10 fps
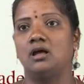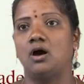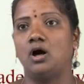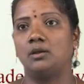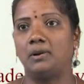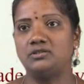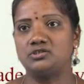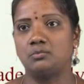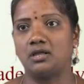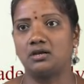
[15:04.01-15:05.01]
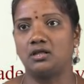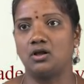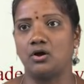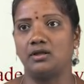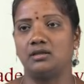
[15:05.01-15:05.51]
are punch marked
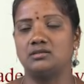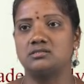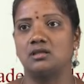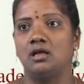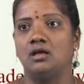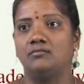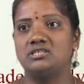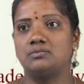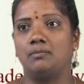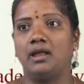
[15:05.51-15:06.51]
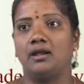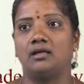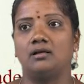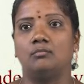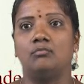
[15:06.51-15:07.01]
coins which made
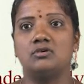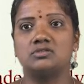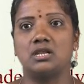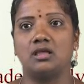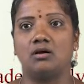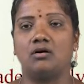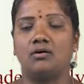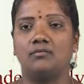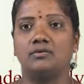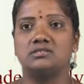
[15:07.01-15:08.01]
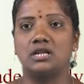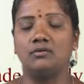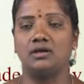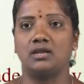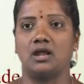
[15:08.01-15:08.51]
mostly of
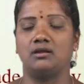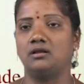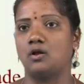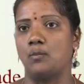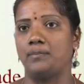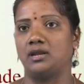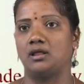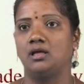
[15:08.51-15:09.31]
silver and copper.